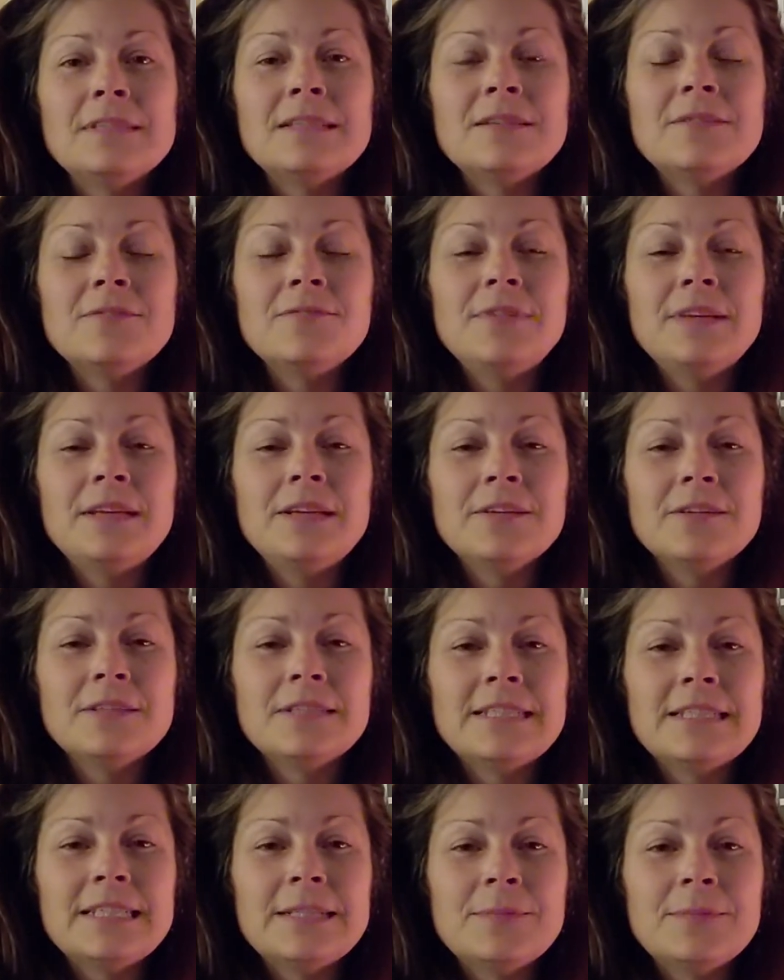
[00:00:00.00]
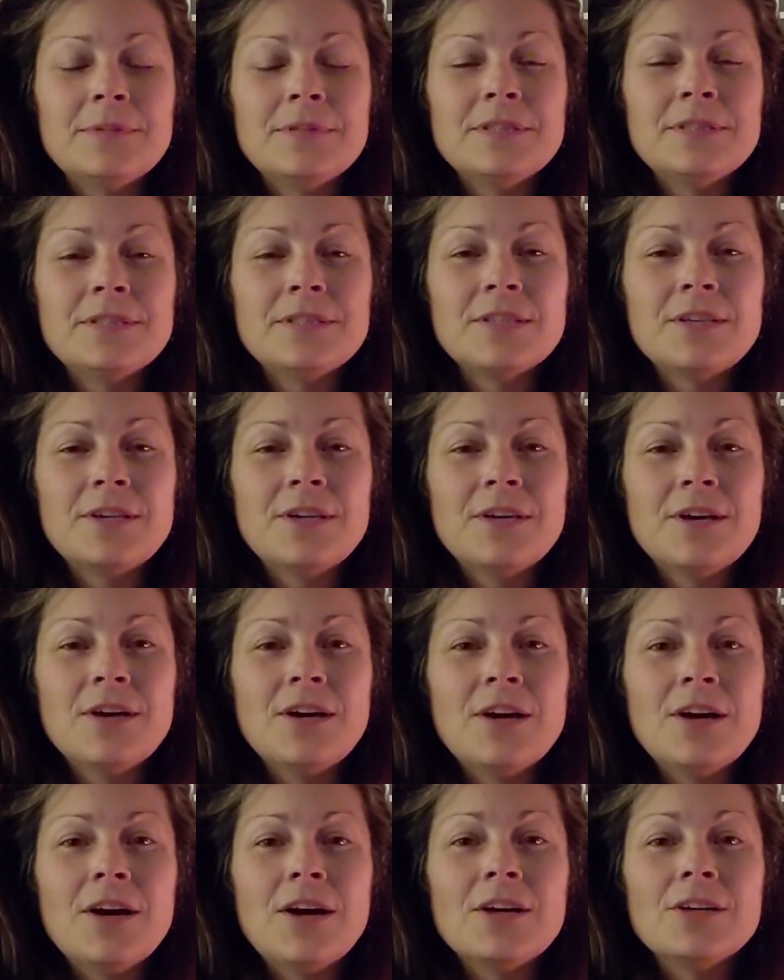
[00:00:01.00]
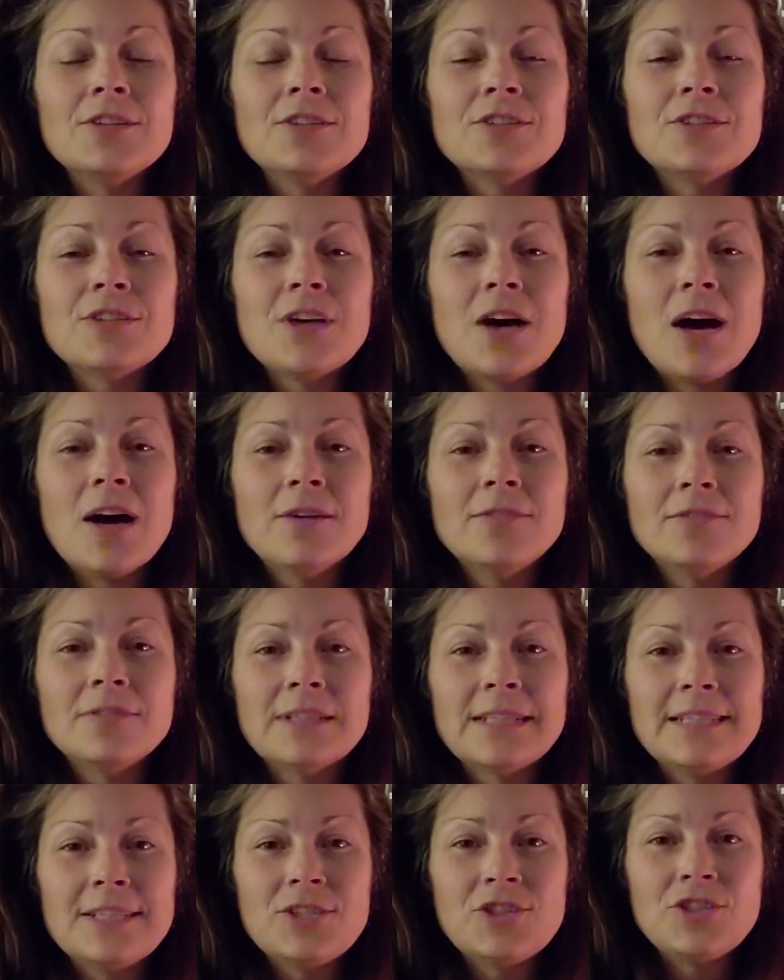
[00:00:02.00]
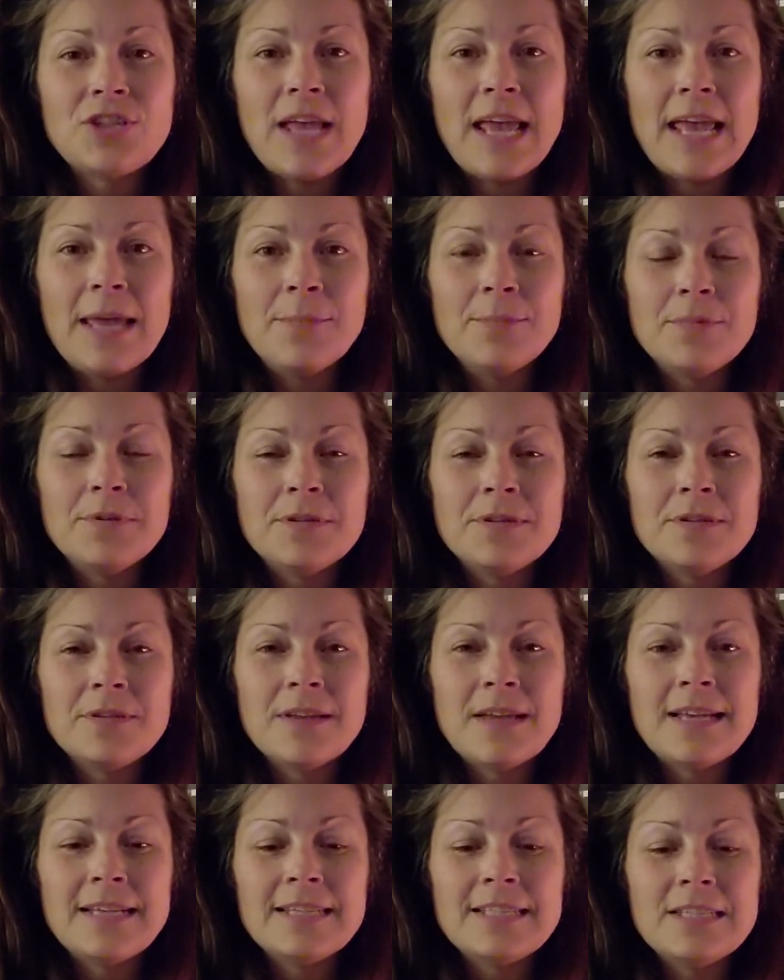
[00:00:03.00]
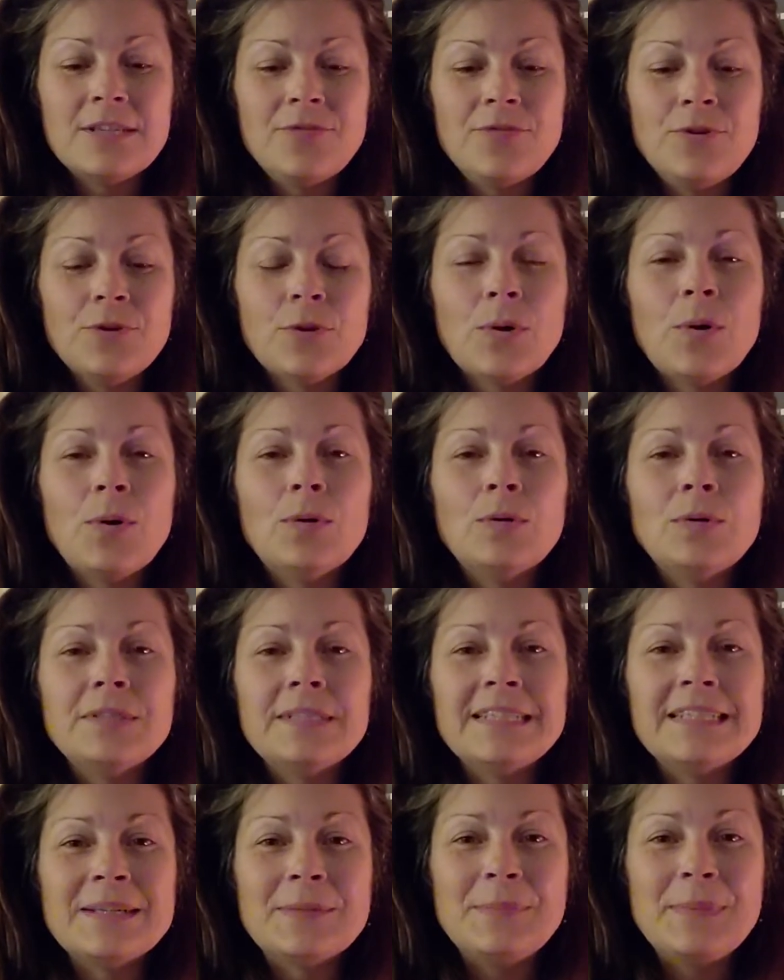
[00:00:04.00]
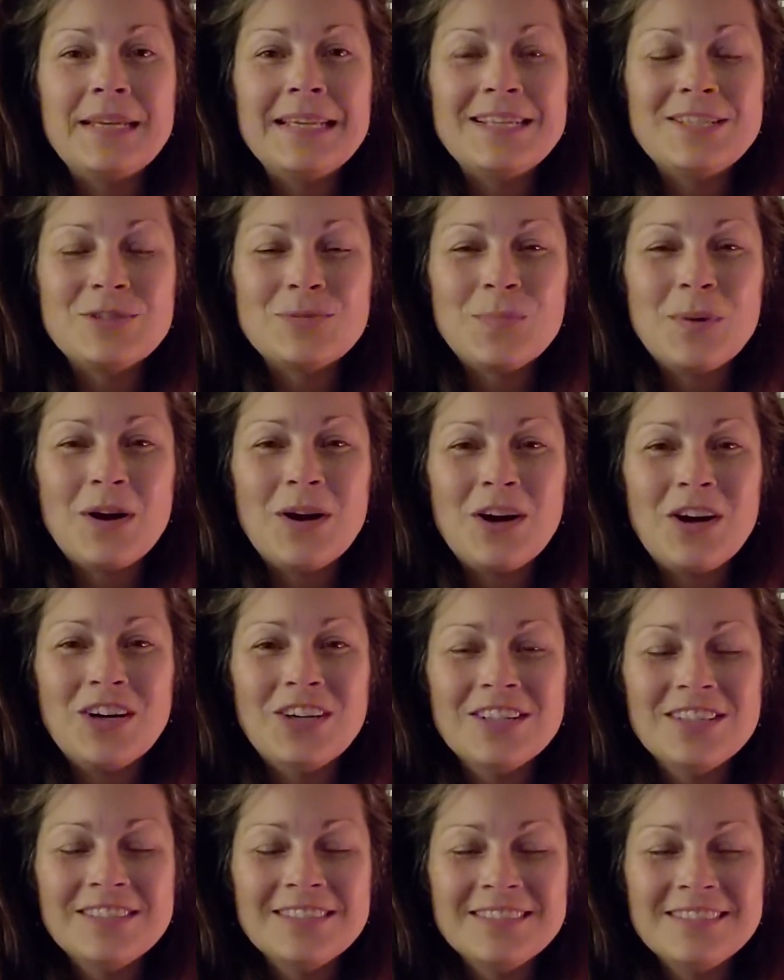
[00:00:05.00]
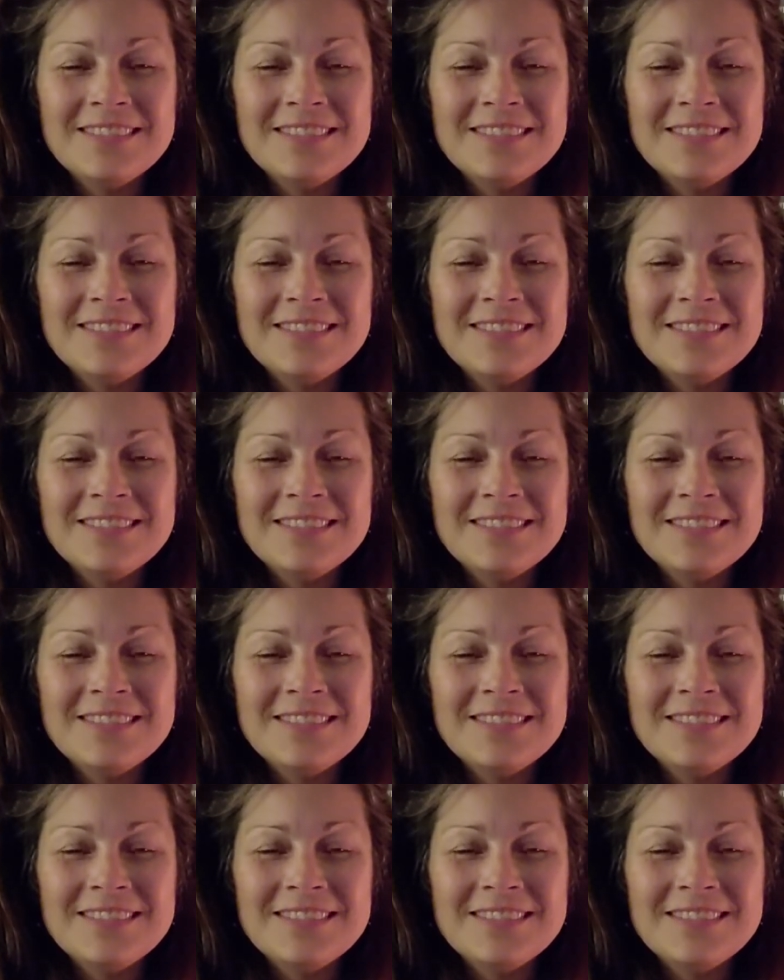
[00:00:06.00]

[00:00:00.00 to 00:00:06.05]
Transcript: and fingertips are softly shaped as if you're holding a beach ball.